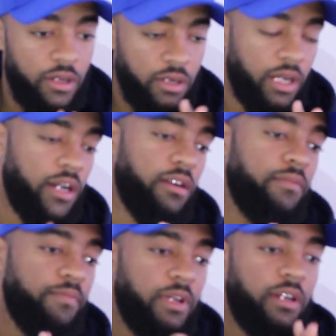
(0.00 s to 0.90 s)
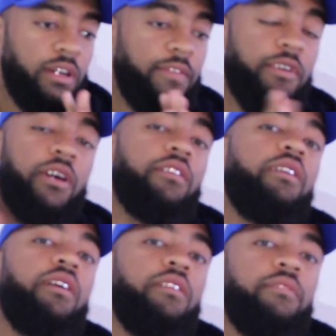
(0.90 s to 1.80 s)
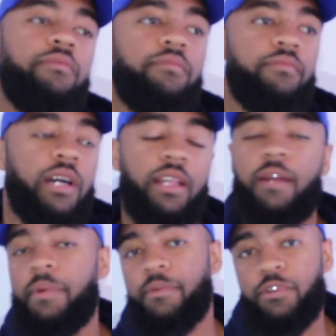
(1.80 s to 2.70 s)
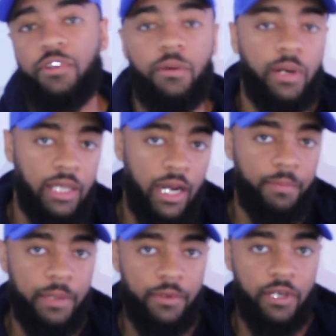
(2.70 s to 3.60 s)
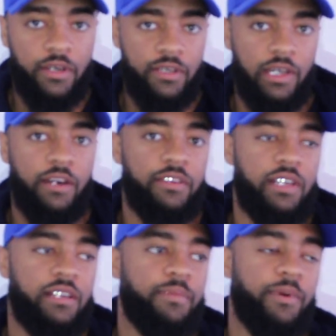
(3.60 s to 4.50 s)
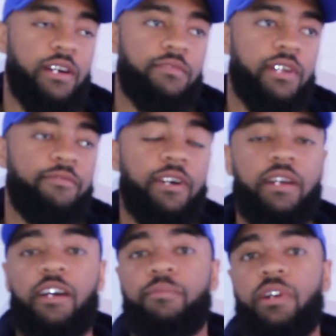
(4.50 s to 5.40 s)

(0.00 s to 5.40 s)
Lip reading: Now, if you don't know, a lot of people do know, or a lot of people don't, because they always act surprised when they find out.